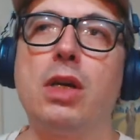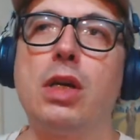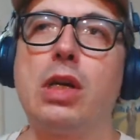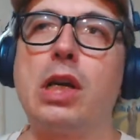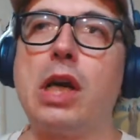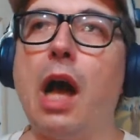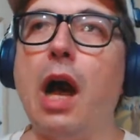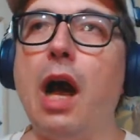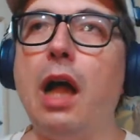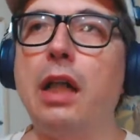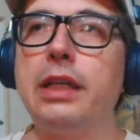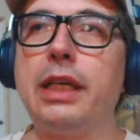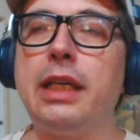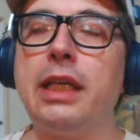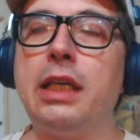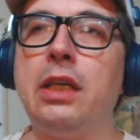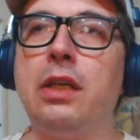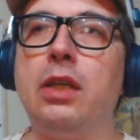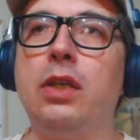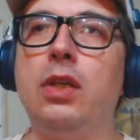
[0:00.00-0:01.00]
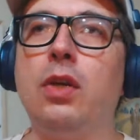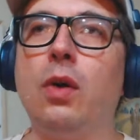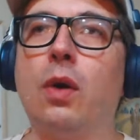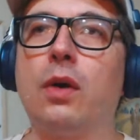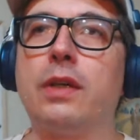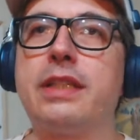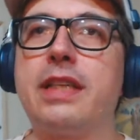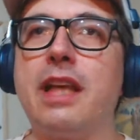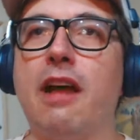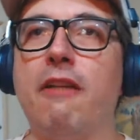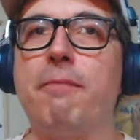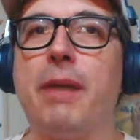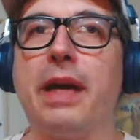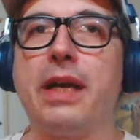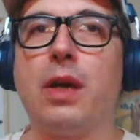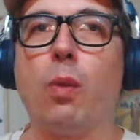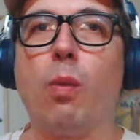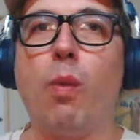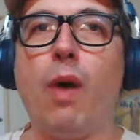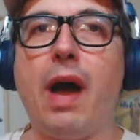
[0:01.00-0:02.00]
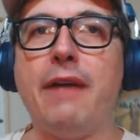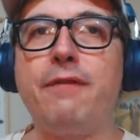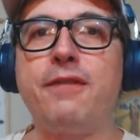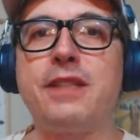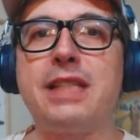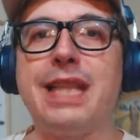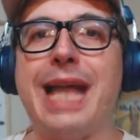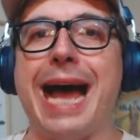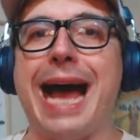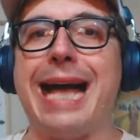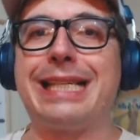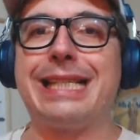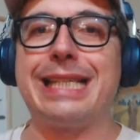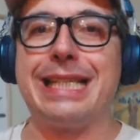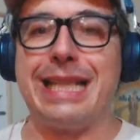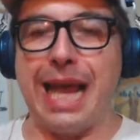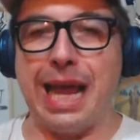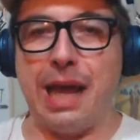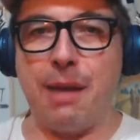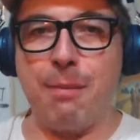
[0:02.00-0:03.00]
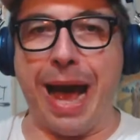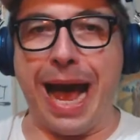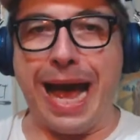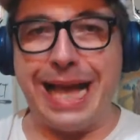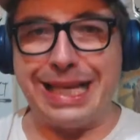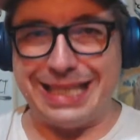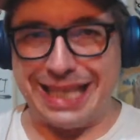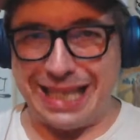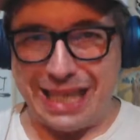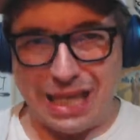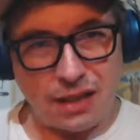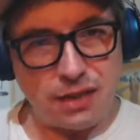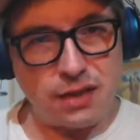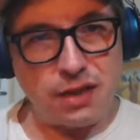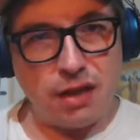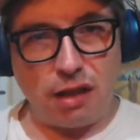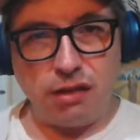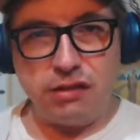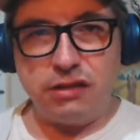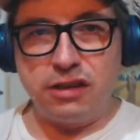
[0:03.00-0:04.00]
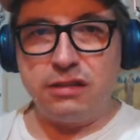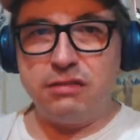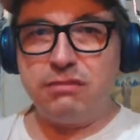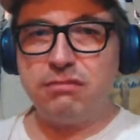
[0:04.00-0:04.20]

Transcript: calling yourself by your wife's last name as an insult.